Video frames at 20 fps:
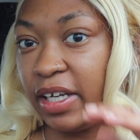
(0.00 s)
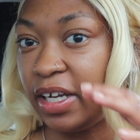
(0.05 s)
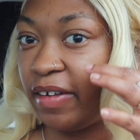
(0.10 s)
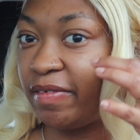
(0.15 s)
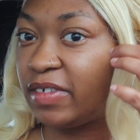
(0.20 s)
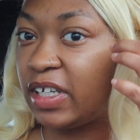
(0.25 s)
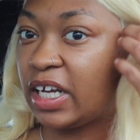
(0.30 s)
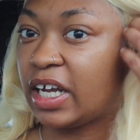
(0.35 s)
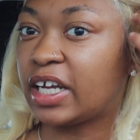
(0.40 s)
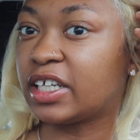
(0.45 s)

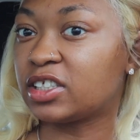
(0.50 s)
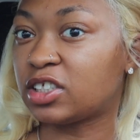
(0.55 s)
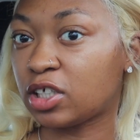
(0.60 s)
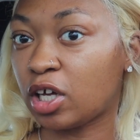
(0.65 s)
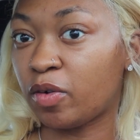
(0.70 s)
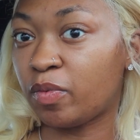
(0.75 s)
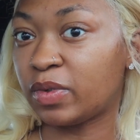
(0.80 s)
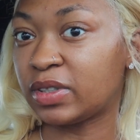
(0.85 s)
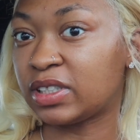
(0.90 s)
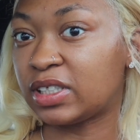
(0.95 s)
lifting, and
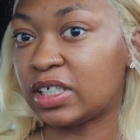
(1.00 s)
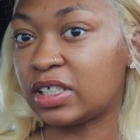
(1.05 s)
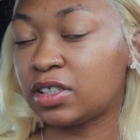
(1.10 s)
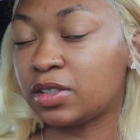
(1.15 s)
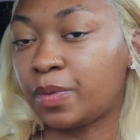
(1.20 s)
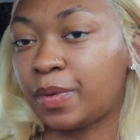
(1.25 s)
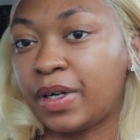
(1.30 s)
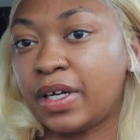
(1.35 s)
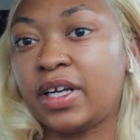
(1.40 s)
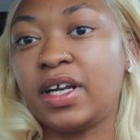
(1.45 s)
so was
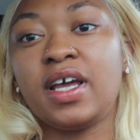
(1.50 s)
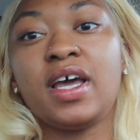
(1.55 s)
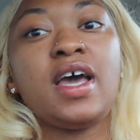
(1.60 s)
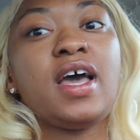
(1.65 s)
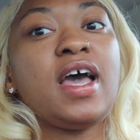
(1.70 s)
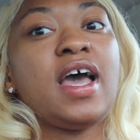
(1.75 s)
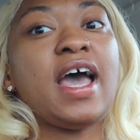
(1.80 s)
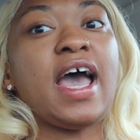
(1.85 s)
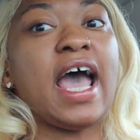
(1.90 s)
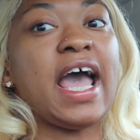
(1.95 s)
this one,
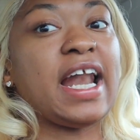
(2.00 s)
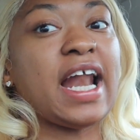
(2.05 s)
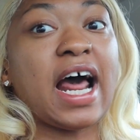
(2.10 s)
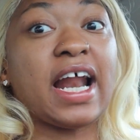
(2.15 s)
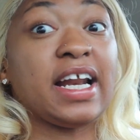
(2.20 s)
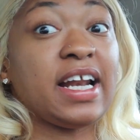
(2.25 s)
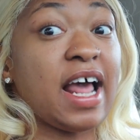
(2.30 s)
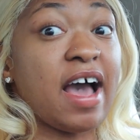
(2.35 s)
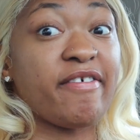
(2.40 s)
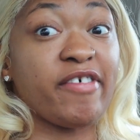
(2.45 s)
and I
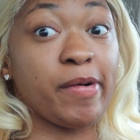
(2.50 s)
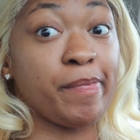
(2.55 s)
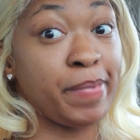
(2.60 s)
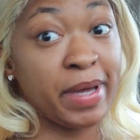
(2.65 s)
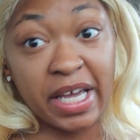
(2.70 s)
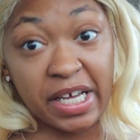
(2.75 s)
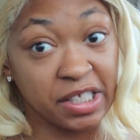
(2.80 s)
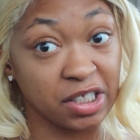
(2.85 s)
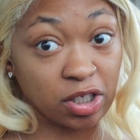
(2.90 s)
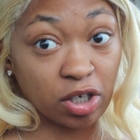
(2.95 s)
didn't have a
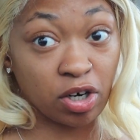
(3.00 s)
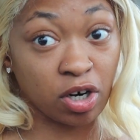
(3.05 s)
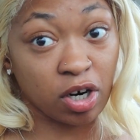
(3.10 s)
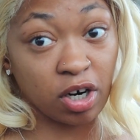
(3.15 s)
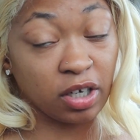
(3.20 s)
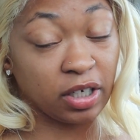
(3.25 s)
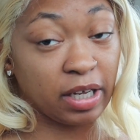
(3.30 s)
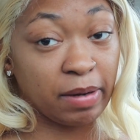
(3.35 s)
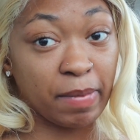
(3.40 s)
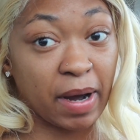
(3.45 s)
piece of
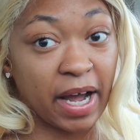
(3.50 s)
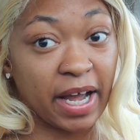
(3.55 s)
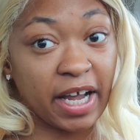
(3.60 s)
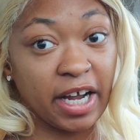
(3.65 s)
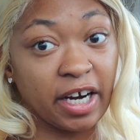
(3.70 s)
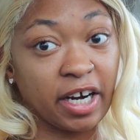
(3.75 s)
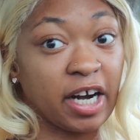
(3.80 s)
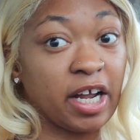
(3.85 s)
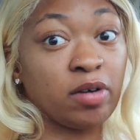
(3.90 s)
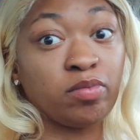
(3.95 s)
curl in my
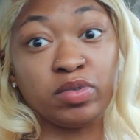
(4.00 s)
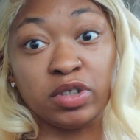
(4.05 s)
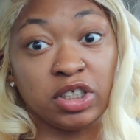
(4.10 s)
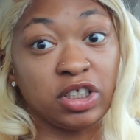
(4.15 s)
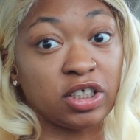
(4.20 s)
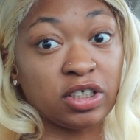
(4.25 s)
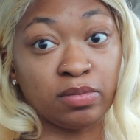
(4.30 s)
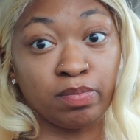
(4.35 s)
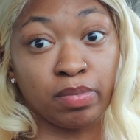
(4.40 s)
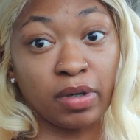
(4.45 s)
hair. It was
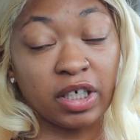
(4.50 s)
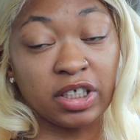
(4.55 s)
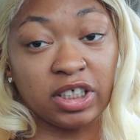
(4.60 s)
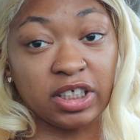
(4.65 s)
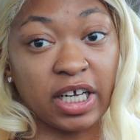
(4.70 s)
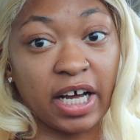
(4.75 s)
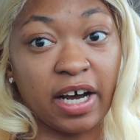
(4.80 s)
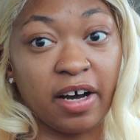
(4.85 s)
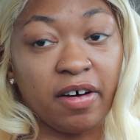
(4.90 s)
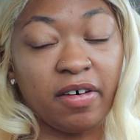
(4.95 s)
just
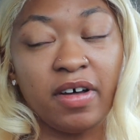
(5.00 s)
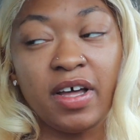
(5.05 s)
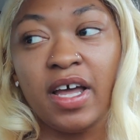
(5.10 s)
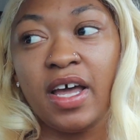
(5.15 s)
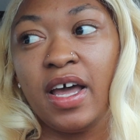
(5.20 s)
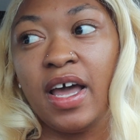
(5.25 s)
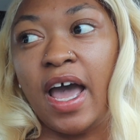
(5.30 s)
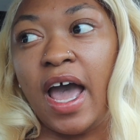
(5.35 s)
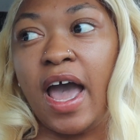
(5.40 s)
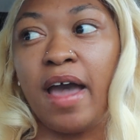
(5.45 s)
brushed out,
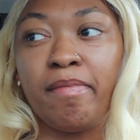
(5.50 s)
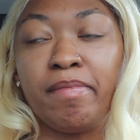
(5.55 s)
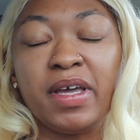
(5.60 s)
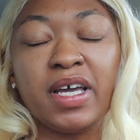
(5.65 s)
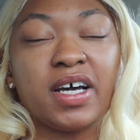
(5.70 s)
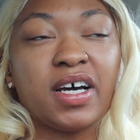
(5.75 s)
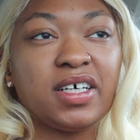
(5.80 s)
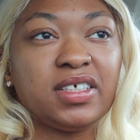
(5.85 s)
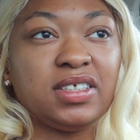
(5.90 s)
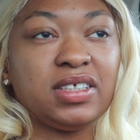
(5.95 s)
and
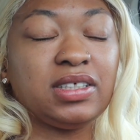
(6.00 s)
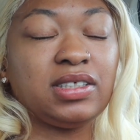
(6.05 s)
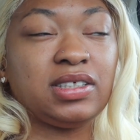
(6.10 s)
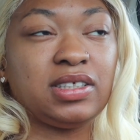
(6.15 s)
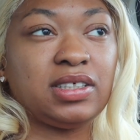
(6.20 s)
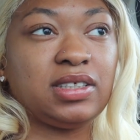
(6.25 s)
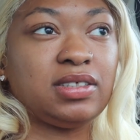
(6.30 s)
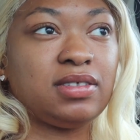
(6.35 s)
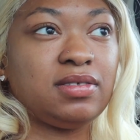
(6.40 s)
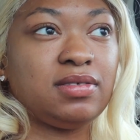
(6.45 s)
because
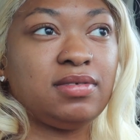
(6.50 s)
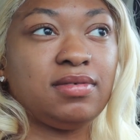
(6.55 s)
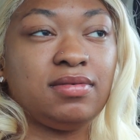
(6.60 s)
it's,